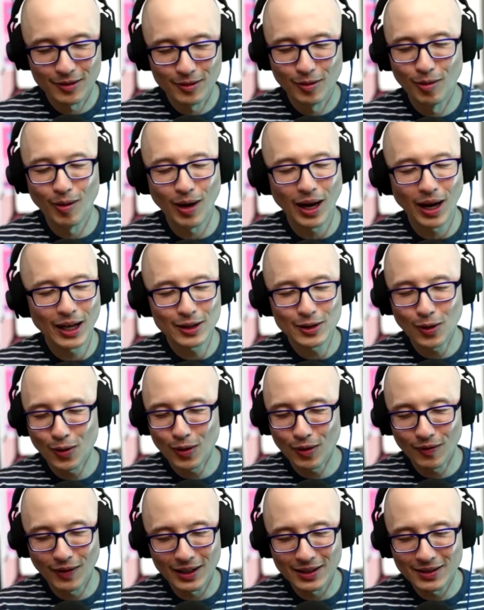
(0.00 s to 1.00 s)
a grand
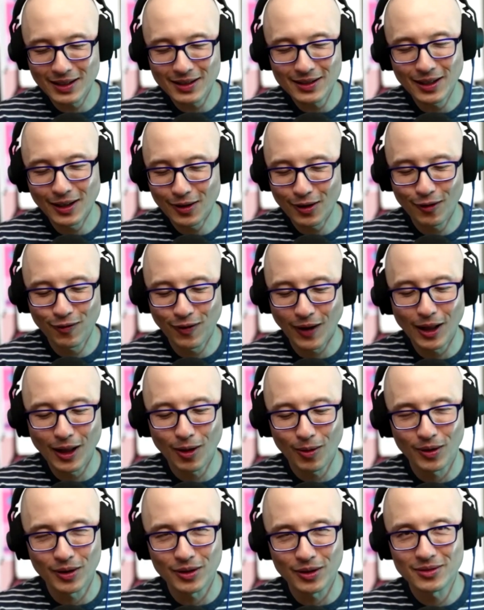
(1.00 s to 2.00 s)
total of like 600
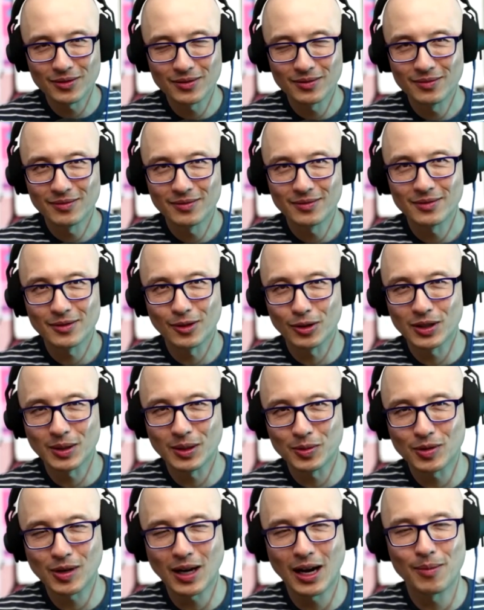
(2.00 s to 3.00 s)
followers or
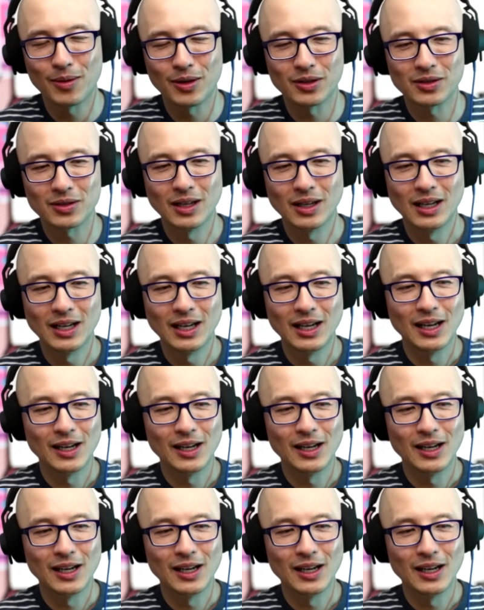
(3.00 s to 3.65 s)
subscribers.